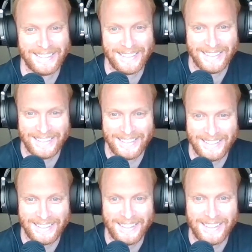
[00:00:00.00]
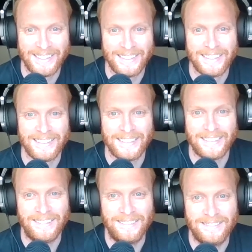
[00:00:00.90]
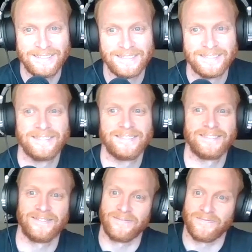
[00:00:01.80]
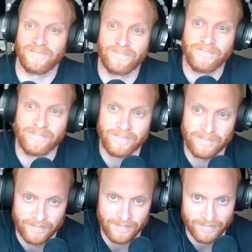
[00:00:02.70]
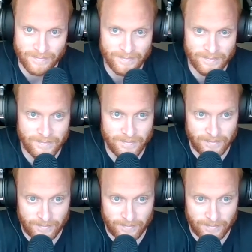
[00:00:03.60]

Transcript: [no speech]